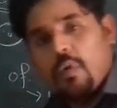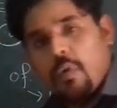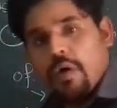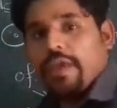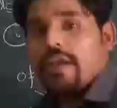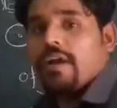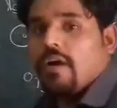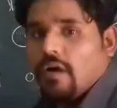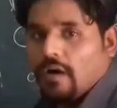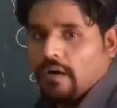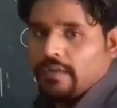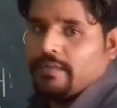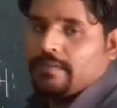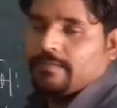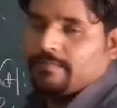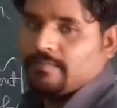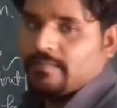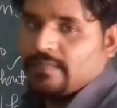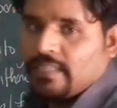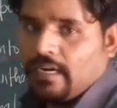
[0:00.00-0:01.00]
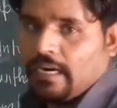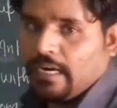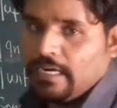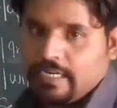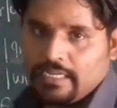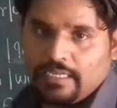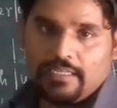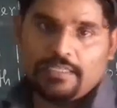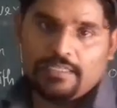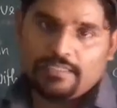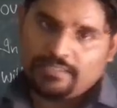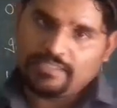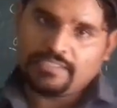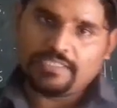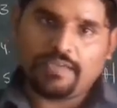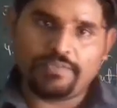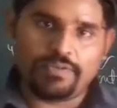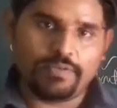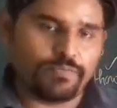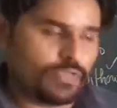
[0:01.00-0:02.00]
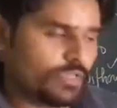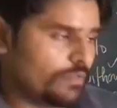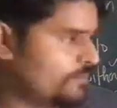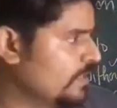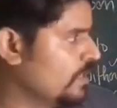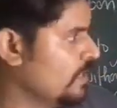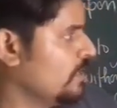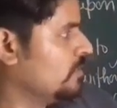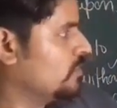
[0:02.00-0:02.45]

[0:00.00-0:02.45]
going on until 7 p.m.